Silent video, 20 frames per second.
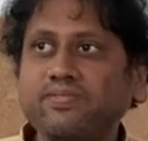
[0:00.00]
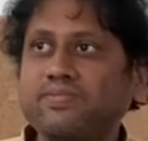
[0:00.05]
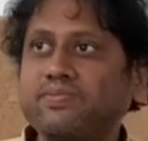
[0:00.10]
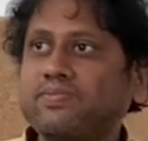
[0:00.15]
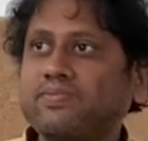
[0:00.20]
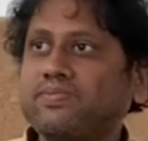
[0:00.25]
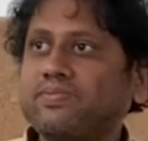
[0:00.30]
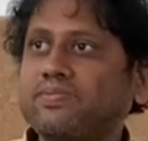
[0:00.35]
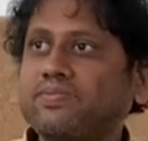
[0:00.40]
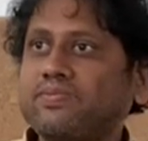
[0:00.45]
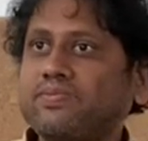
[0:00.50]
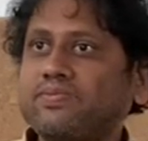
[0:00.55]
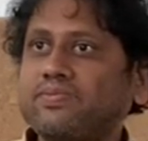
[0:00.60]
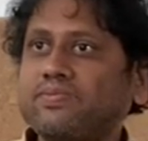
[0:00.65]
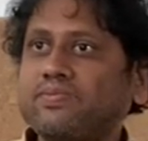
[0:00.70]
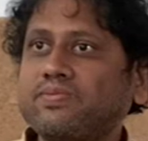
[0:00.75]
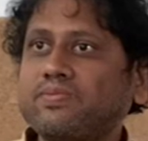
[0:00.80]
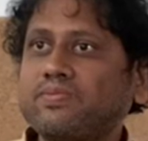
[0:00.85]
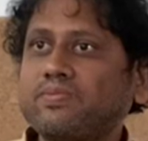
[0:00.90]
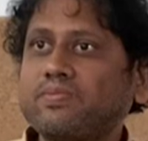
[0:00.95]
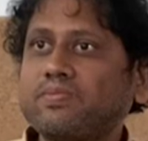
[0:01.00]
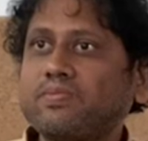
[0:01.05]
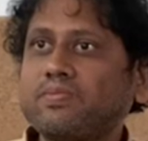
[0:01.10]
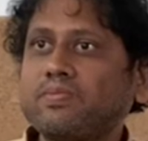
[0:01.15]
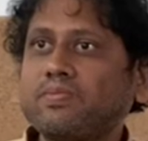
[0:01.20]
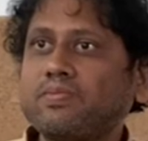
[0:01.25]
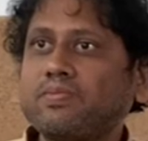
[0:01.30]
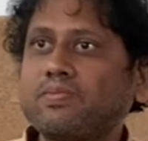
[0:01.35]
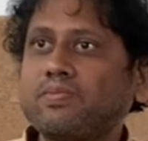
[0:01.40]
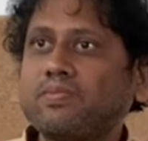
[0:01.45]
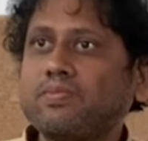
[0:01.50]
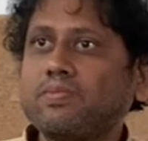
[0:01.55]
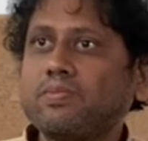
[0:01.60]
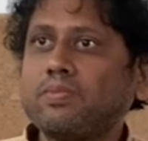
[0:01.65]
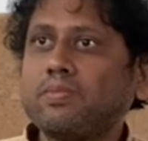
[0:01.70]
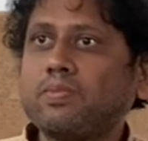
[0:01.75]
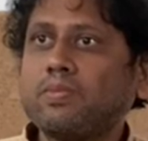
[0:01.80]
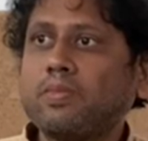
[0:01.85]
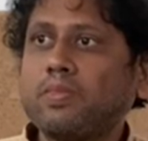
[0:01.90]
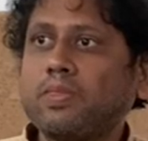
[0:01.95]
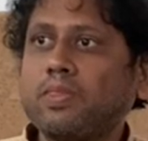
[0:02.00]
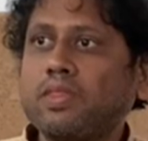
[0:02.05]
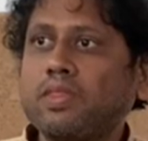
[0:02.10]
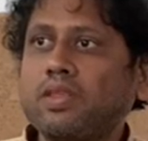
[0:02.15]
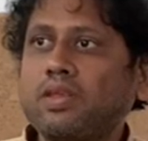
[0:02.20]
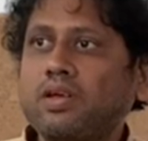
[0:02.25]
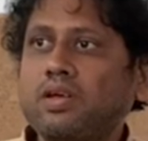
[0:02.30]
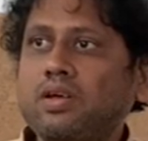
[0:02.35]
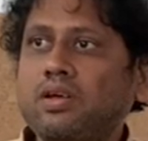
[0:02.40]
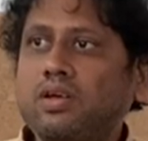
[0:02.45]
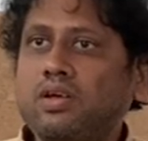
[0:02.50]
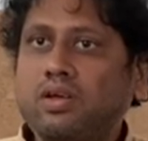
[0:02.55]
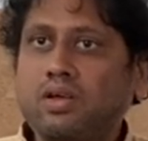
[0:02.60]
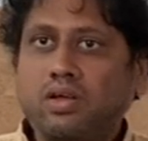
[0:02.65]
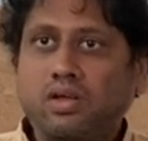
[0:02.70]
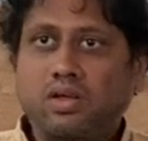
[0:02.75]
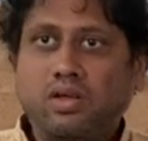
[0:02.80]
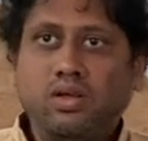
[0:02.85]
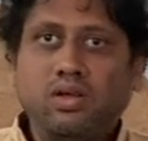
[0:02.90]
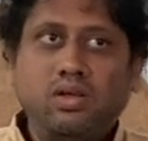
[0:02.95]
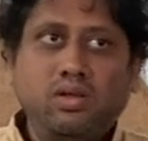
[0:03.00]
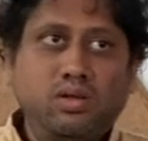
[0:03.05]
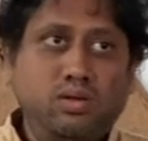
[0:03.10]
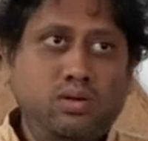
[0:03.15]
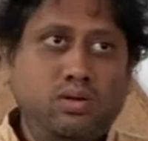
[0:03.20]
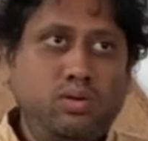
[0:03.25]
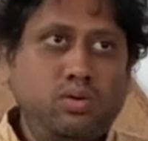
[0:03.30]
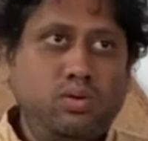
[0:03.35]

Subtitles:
(no one is talking)